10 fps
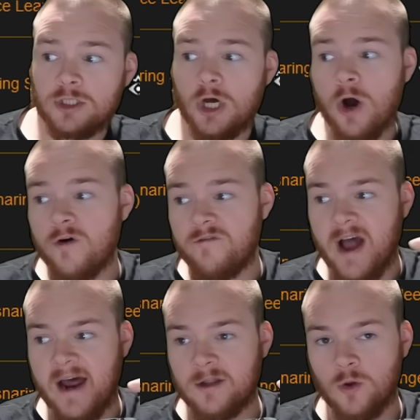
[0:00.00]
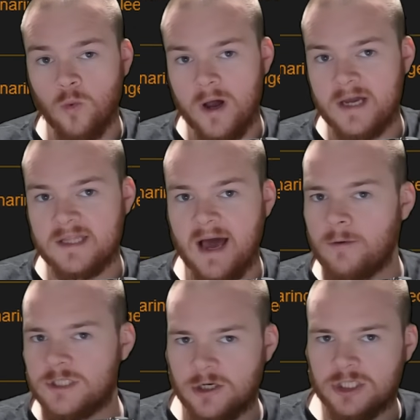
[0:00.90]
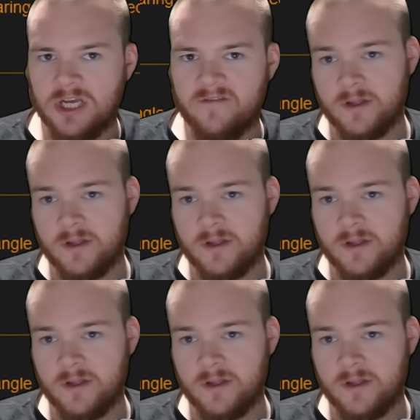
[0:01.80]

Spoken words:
dove out of the way. That was their saving